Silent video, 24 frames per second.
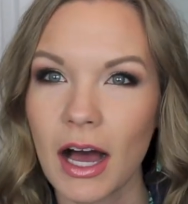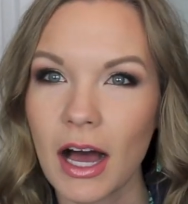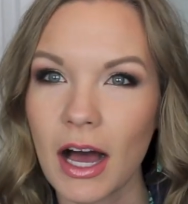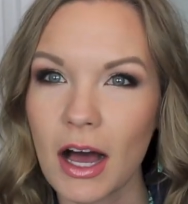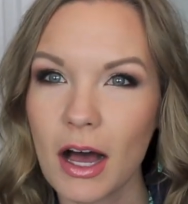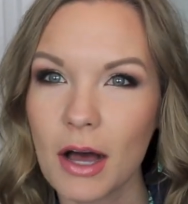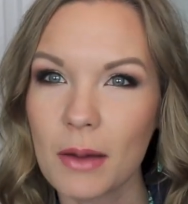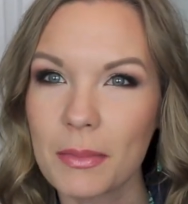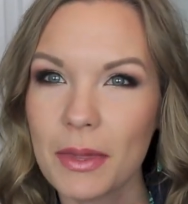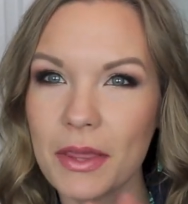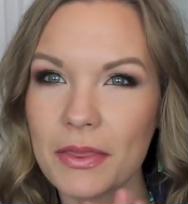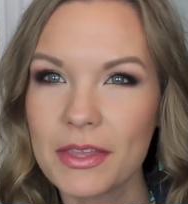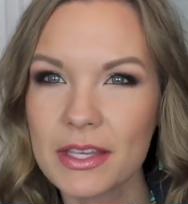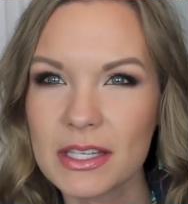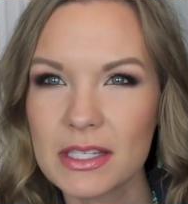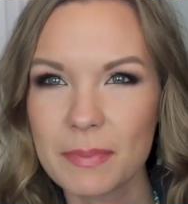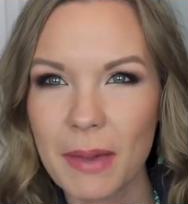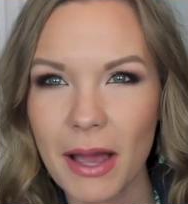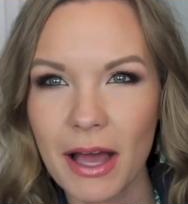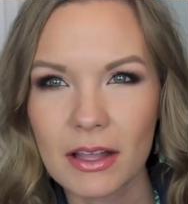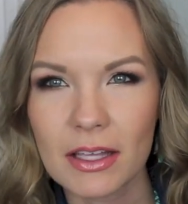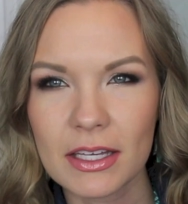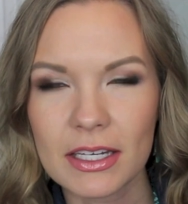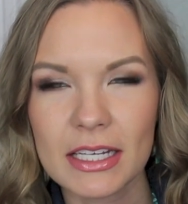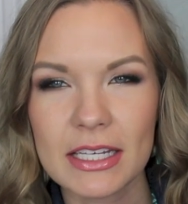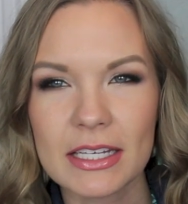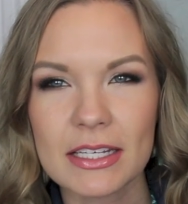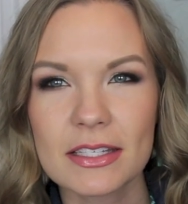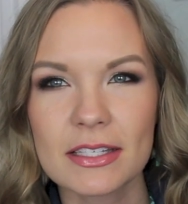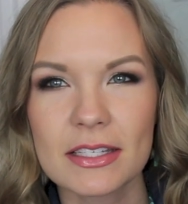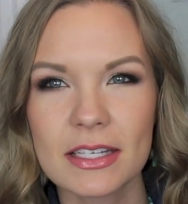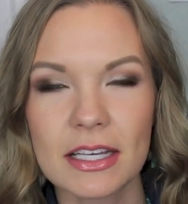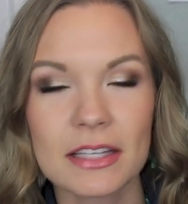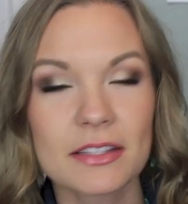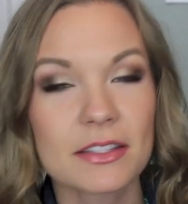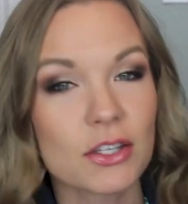Um, this palette
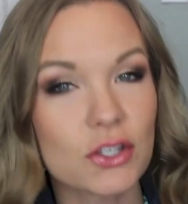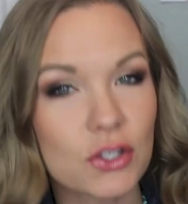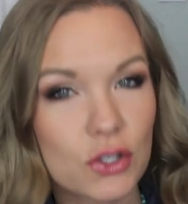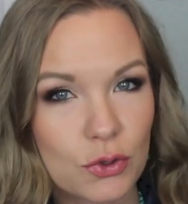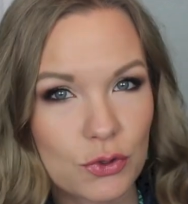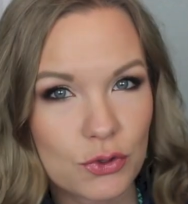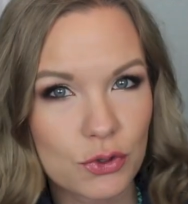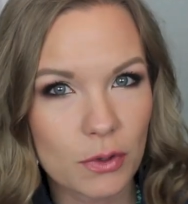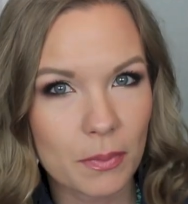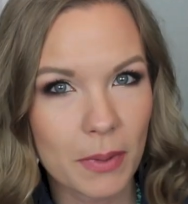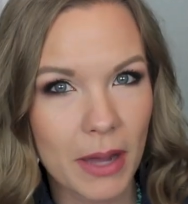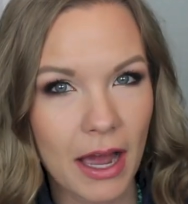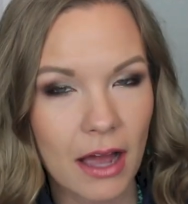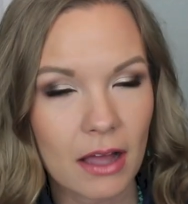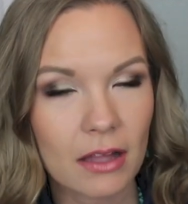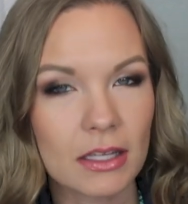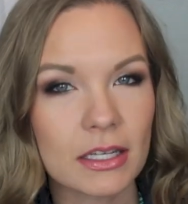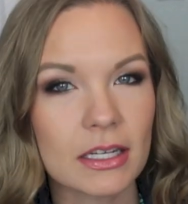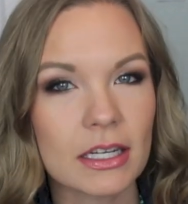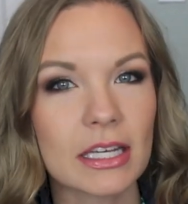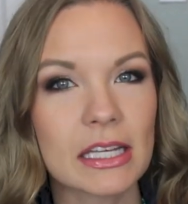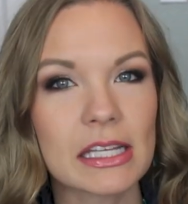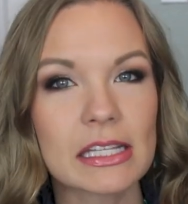is, it's a neutral palette.